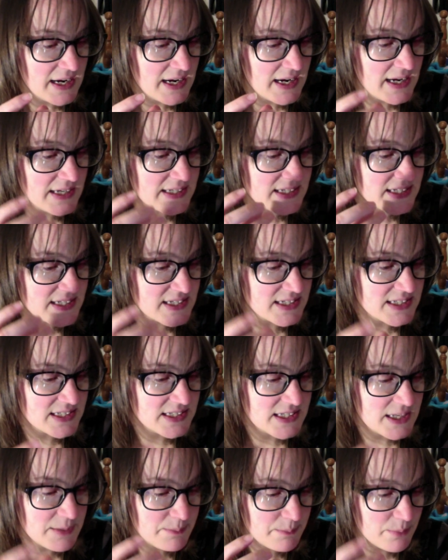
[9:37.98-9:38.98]
It is a
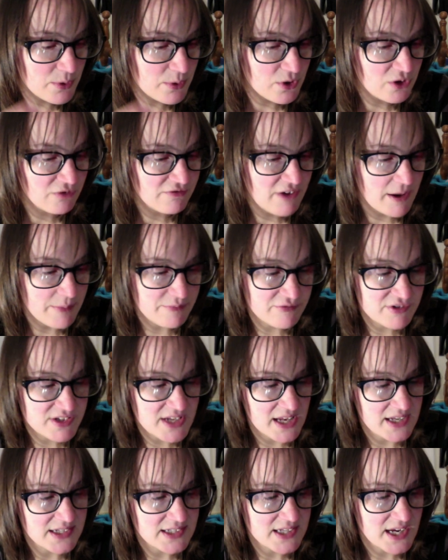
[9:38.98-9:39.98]
simple
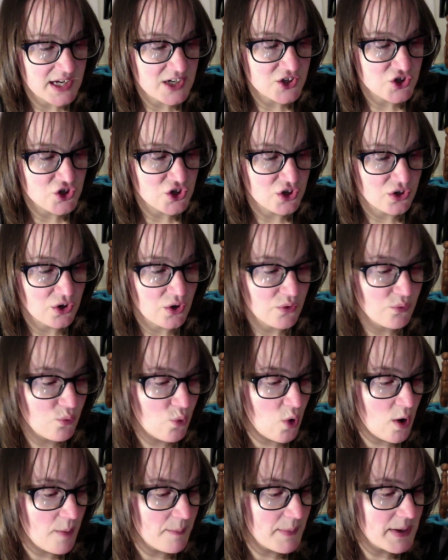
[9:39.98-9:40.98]
representation of
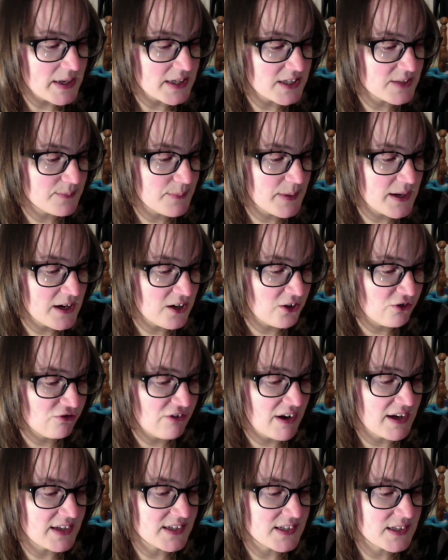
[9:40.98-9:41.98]
what makes beer
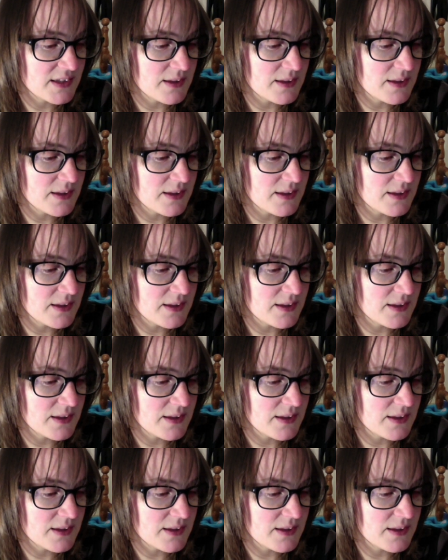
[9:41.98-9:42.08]
great.